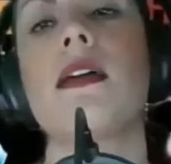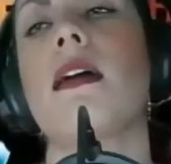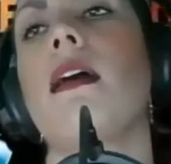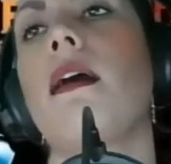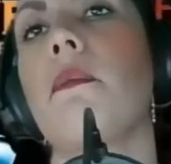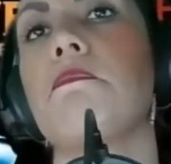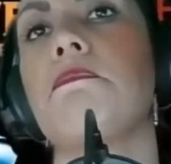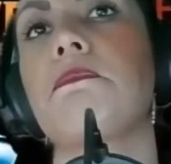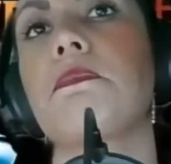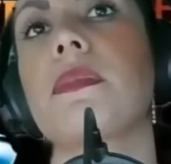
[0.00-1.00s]

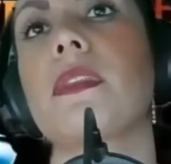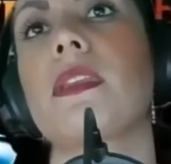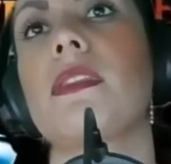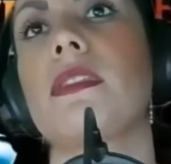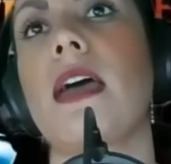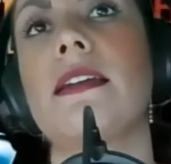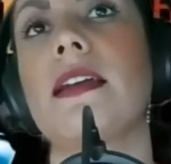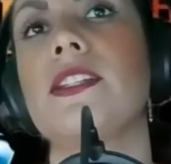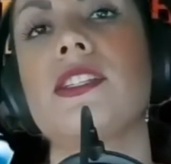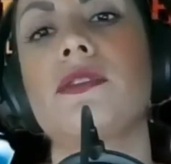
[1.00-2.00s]

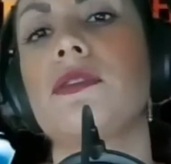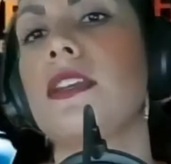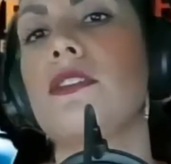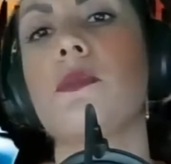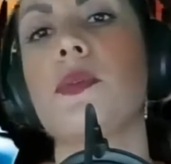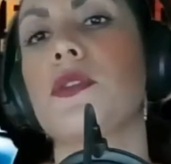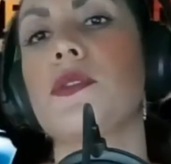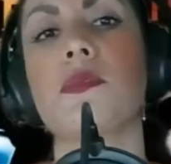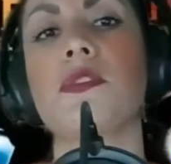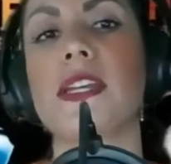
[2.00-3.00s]
I just don't think you can put those
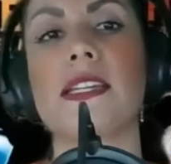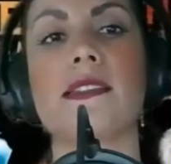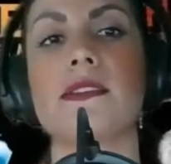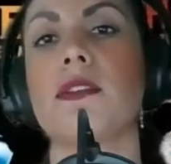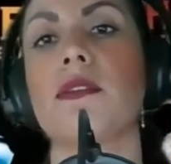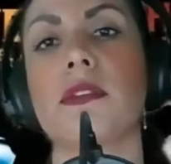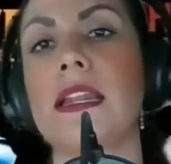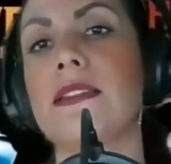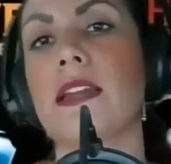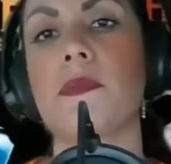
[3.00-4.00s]
movies or
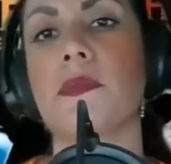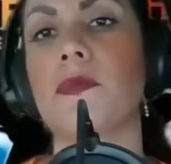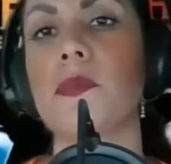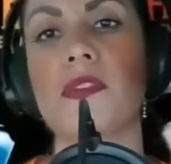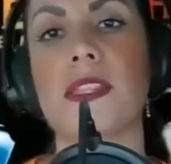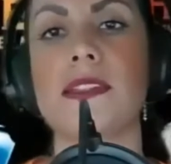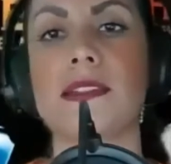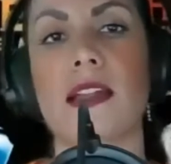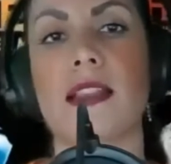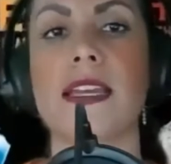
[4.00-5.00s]
any type of movie that's
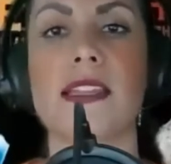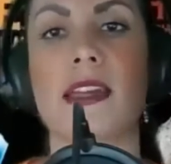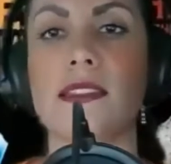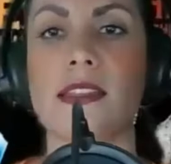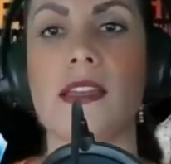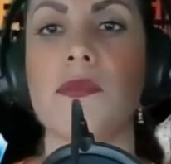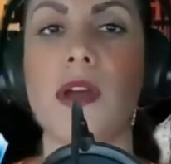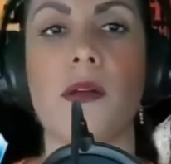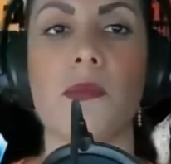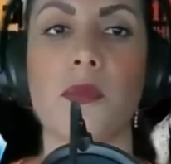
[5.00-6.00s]
not like in that same
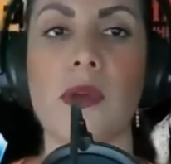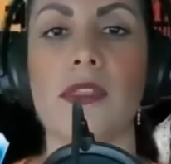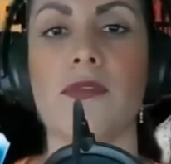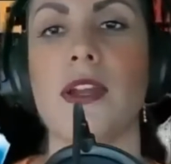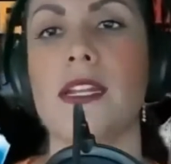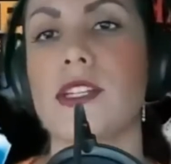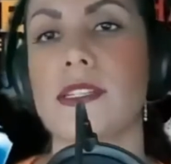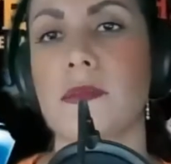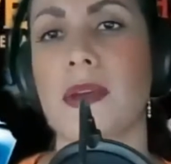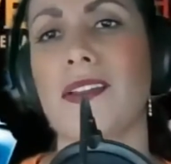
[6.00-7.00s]
realm with Freddy,
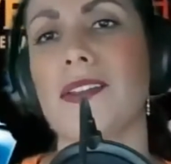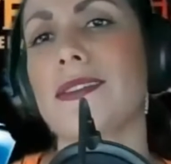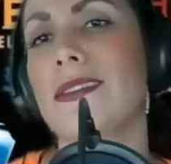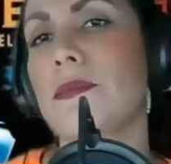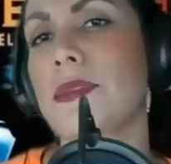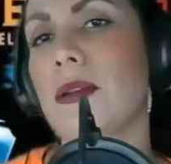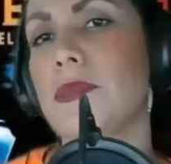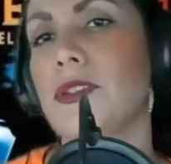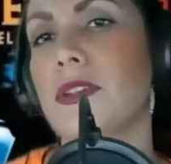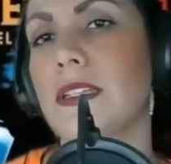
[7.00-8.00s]
Jason, Michael. And
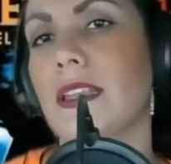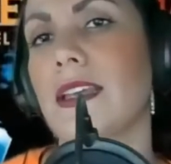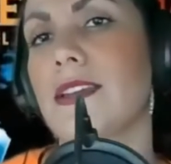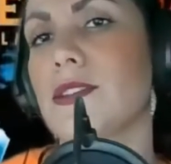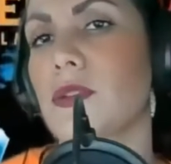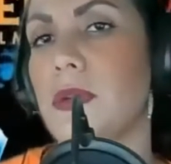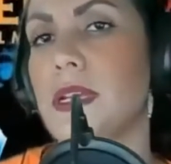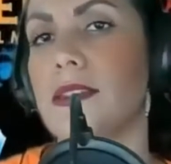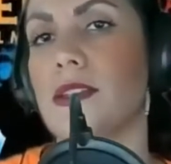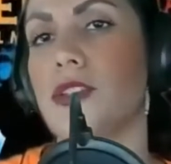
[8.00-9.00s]
sometimes you can like
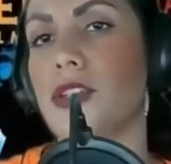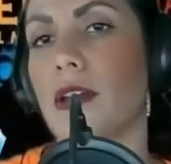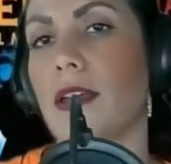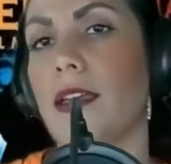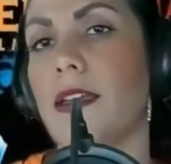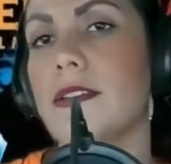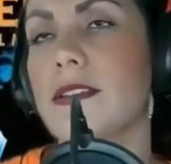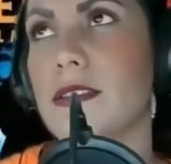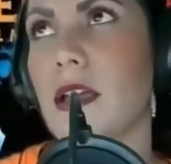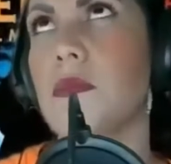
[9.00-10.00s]
squeeze in Chucky.
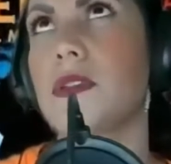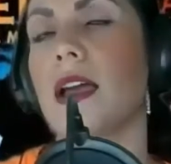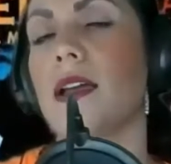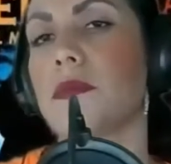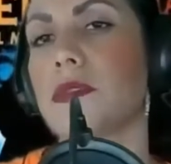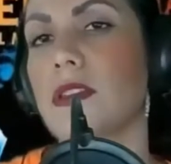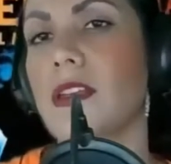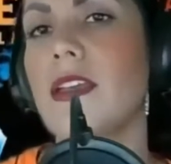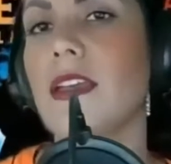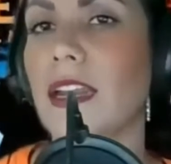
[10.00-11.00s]
Sometimes
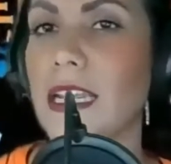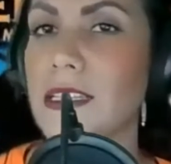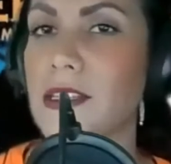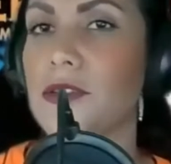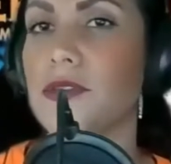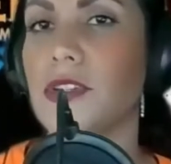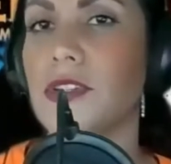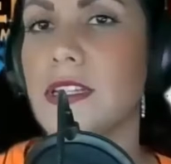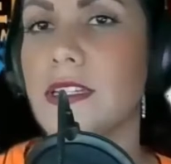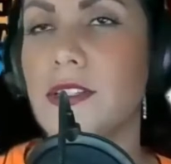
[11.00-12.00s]
he's in New
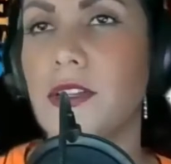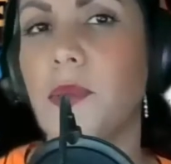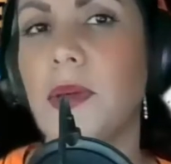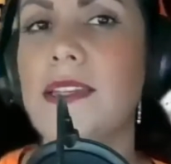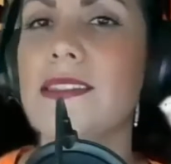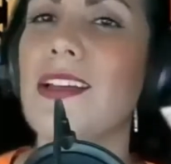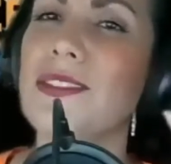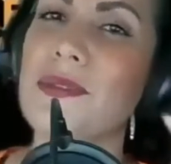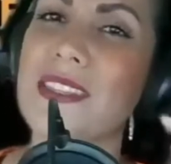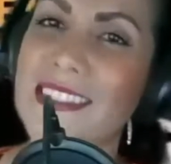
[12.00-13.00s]
Jersey too, but he's
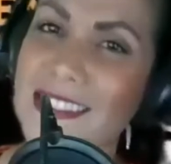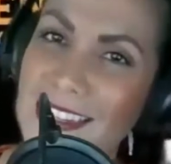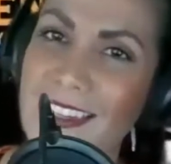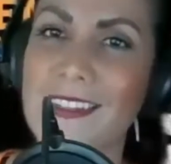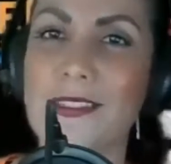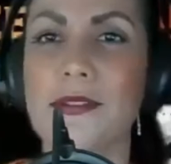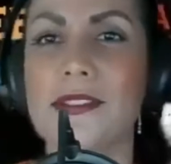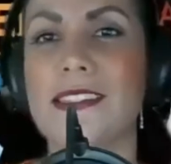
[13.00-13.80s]
also in the city. So